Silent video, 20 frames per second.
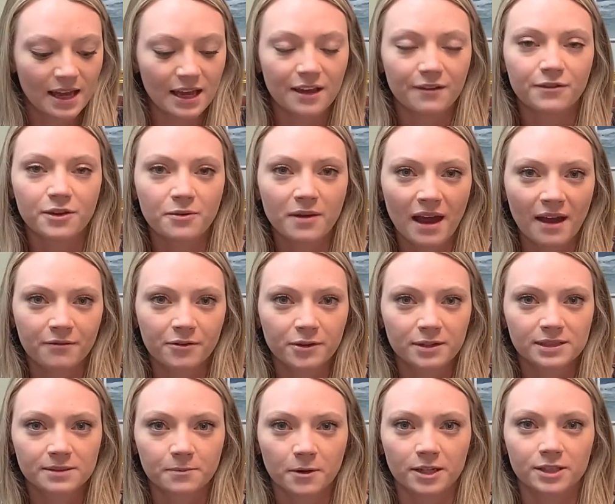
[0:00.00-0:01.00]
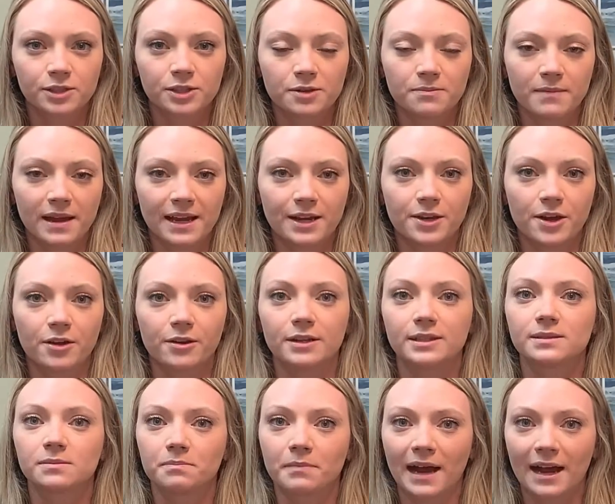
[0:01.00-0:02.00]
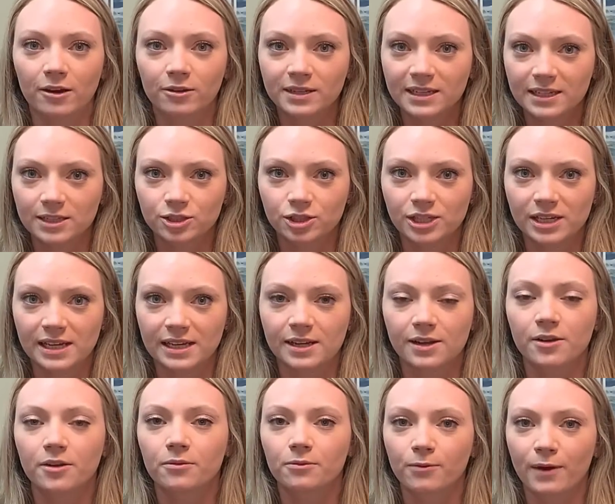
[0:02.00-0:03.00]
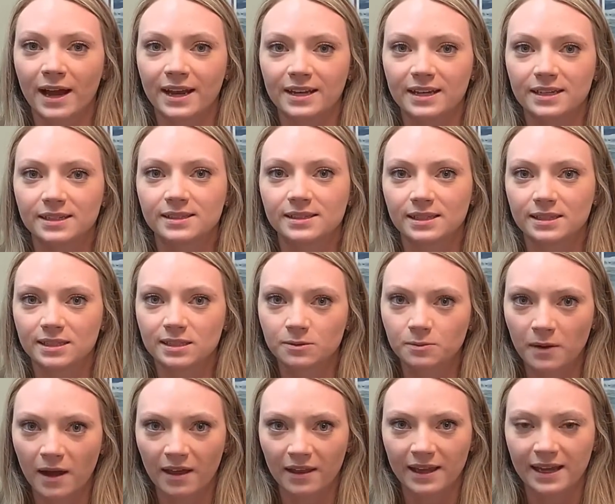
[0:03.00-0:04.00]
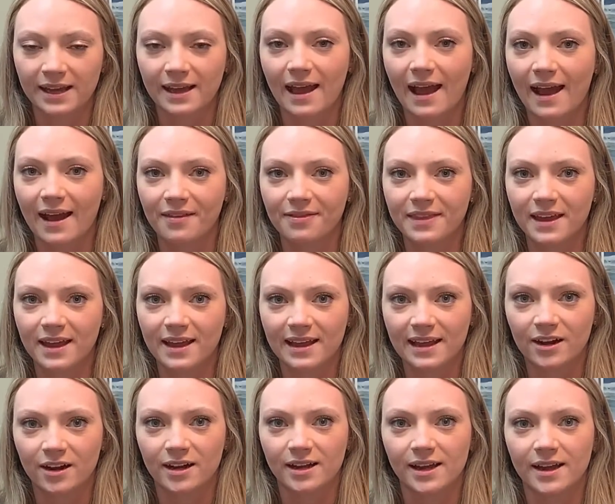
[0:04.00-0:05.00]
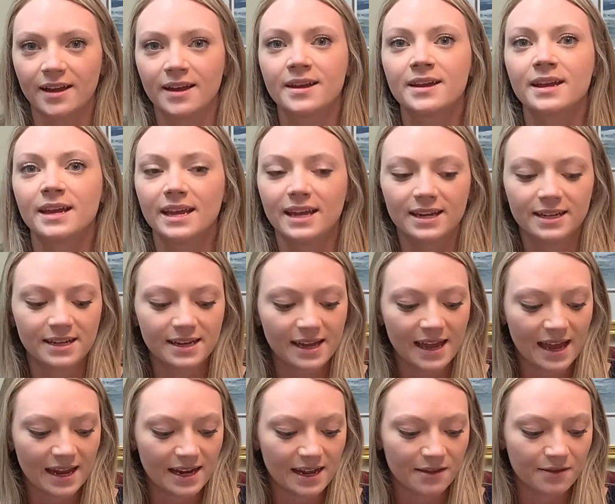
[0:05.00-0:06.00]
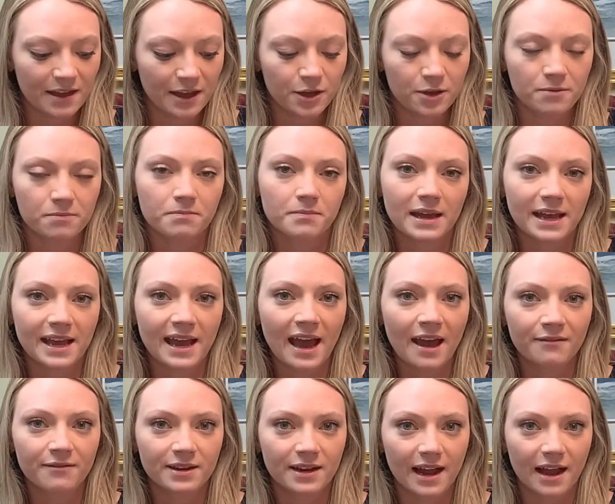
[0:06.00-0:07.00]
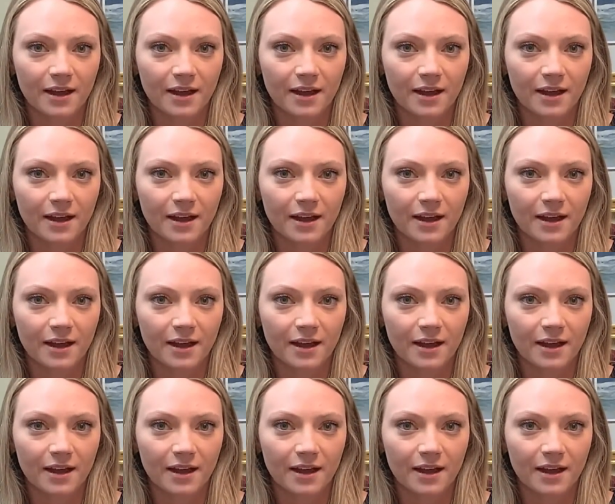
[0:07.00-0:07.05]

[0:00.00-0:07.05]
If you have a response, you may notice mild itching, redness, and swelling at that area, indicating that you may have an